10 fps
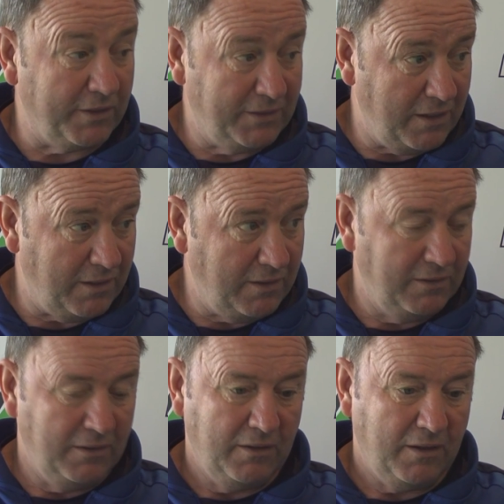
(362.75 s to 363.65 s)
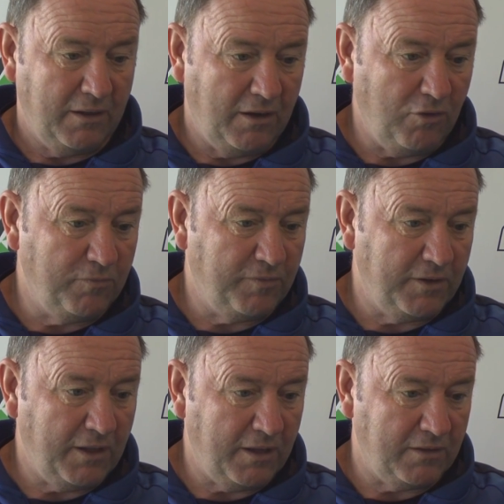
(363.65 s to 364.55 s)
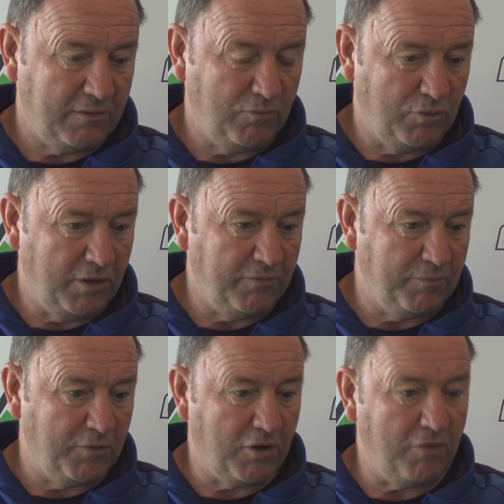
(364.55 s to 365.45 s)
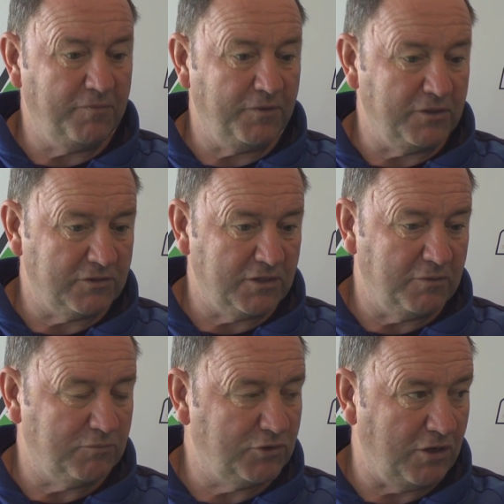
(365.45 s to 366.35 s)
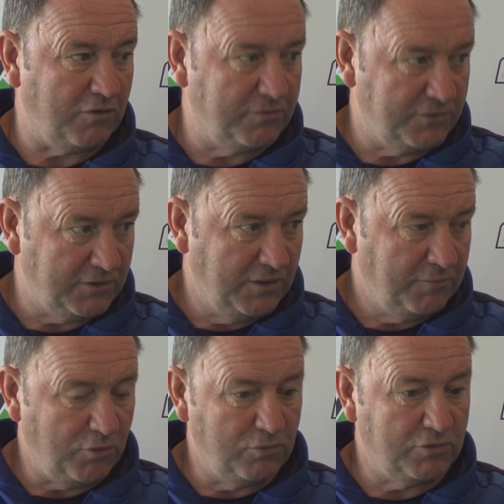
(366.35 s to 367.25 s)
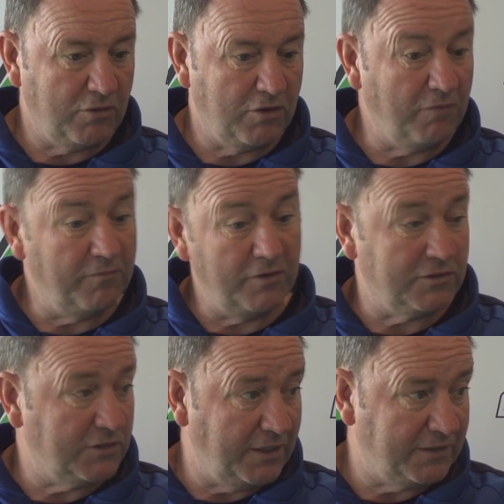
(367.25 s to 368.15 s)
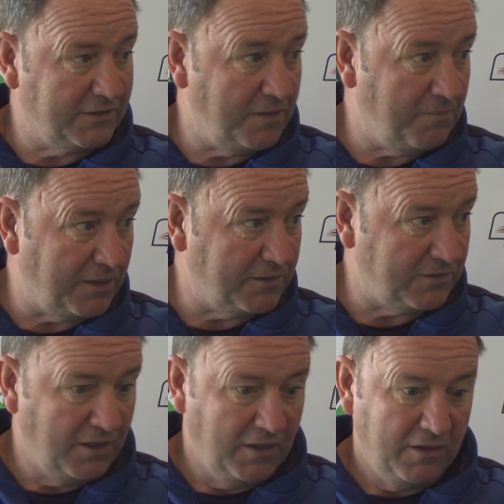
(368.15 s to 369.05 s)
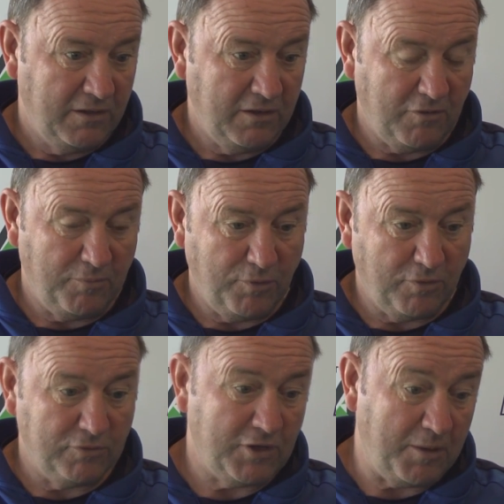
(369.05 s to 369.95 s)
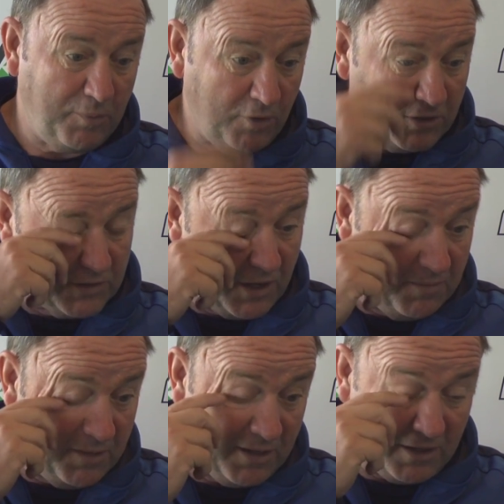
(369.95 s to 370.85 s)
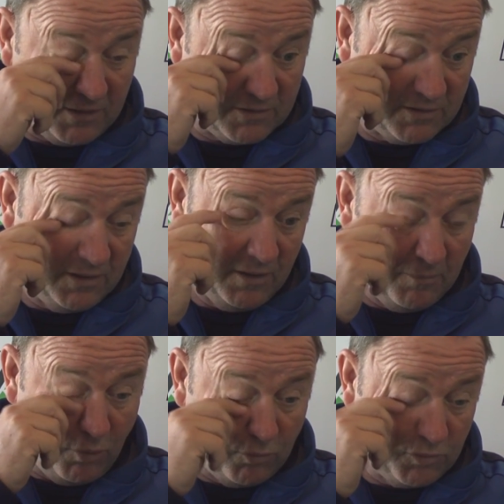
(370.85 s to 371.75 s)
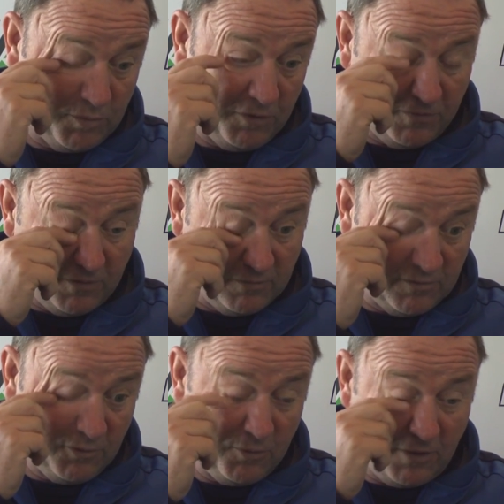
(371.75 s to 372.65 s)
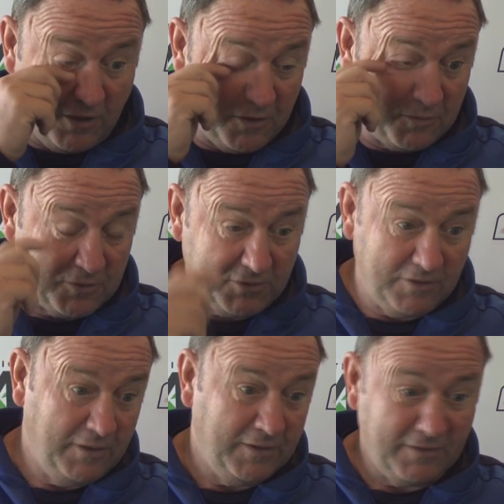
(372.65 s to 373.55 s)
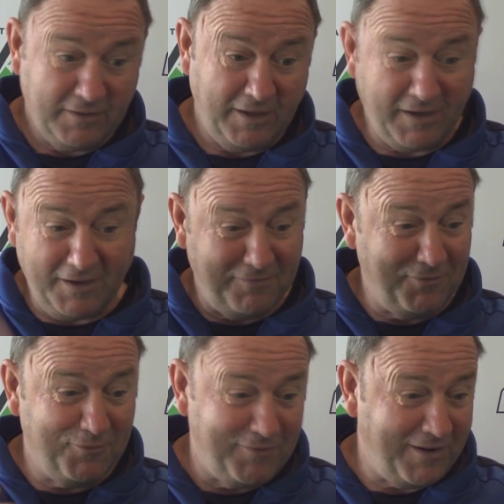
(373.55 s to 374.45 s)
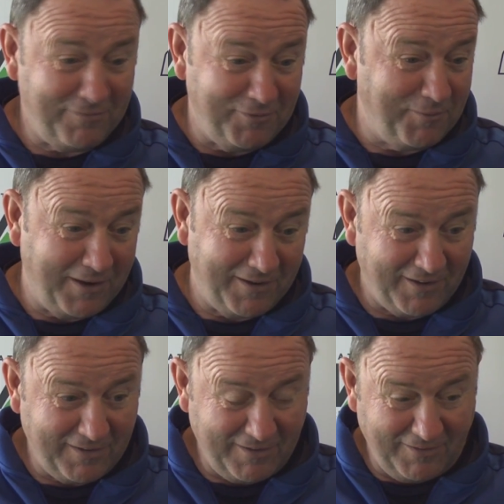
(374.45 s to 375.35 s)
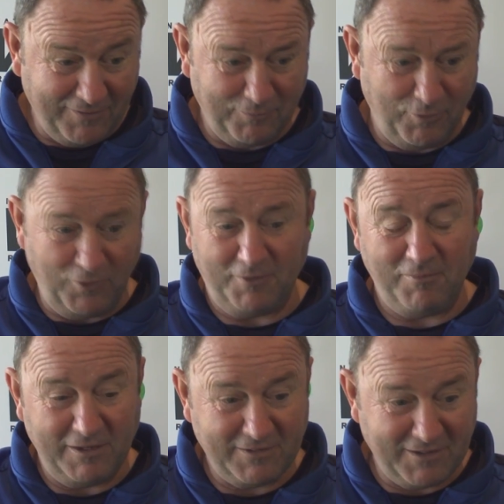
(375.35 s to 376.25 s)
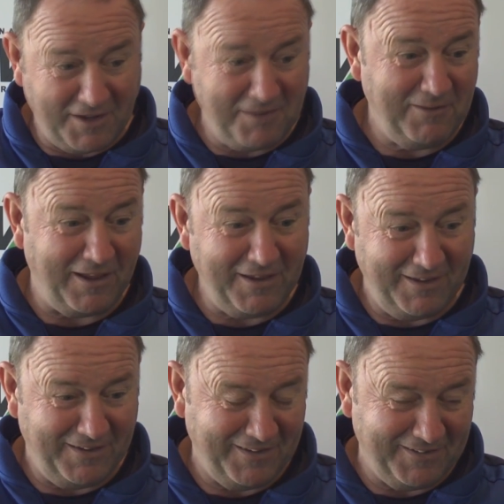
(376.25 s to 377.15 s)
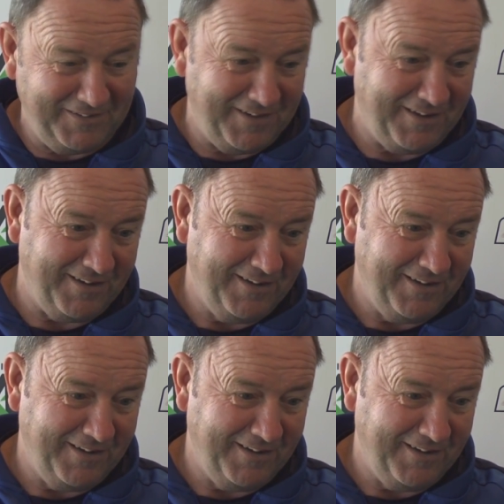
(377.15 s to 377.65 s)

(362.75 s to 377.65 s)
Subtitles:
they did, and hopefully that will give them the confidence in themselves, but also the confidence in their teammates. You know, poor old Jack Price came in against Portsmouth, and all the herd was negative all everywhere, like, you know, what, the manager came late? And